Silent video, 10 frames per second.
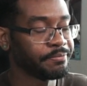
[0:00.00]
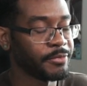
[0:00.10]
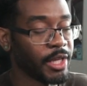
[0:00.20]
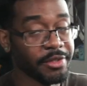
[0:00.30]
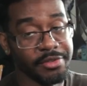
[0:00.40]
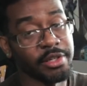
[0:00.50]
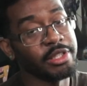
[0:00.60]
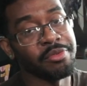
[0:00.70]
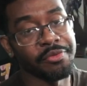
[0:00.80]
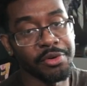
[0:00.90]
excelled
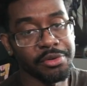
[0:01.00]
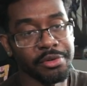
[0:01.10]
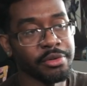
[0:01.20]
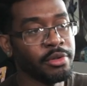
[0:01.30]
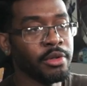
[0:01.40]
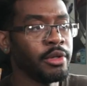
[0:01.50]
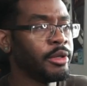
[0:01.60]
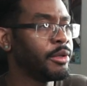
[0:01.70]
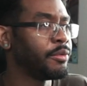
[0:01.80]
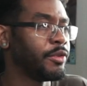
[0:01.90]
even further,
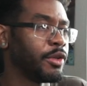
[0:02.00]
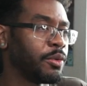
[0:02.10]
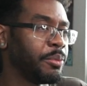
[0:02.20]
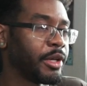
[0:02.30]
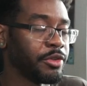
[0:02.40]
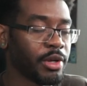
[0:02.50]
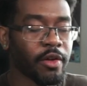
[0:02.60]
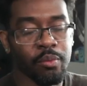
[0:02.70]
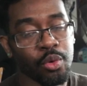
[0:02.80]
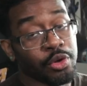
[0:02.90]
you know, because you
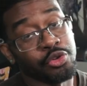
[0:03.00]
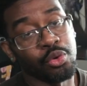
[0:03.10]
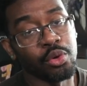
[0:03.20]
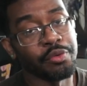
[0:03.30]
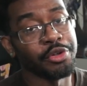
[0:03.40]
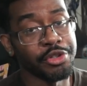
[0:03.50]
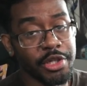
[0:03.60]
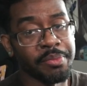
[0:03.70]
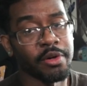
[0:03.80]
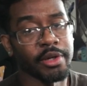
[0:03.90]
have more control over your
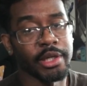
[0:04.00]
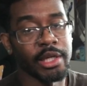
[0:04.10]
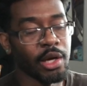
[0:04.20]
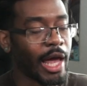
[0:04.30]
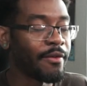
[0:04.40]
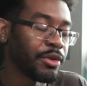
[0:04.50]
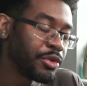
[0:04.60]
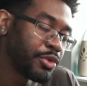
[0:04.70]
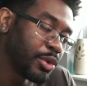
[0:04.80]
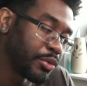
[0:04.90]
jump arc, and having
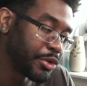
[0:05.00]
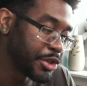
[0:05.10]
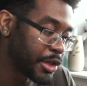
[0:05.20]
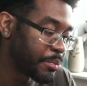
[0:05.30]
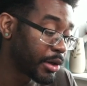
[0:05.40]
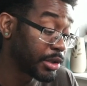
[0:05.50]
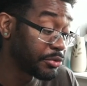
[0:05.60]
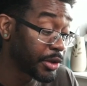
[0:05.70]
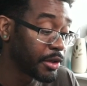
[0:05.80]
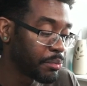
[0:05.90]
control over your jump arc is
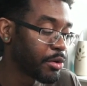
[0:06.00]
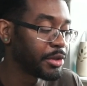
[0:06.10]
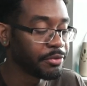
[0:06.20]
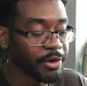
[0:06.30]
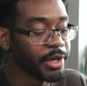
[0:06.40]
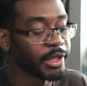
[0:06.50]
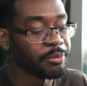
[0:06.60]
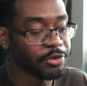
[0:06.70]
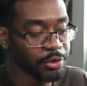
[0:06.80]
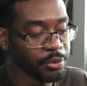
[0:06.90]
very important in fighting
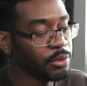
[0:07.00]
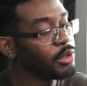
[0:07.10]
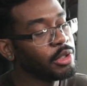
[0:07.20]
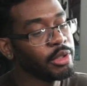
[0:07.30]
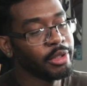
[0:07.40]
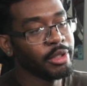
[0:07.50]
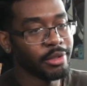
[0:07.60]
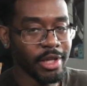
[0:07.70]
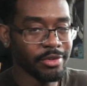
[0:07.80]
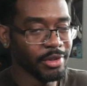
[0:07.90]
games too.
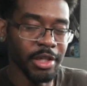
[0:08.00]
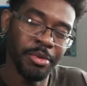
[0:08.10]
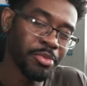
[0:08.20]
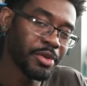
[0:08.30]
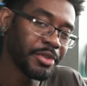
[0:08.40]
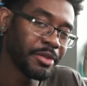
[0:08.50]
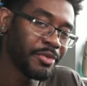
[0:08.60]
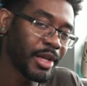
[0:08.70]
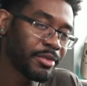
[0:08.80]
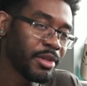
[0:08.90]
That's a little bit more of an
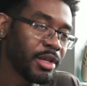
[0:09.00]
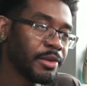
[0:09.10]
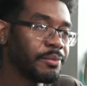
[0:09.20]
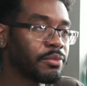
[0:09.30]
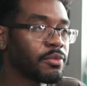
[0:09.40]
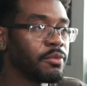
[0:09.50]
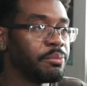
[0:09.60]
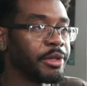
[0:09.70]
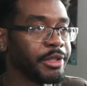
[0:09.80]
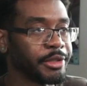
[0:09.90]
advanced thing,
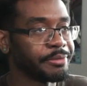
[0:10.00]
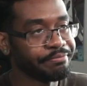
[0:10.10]
but, you know,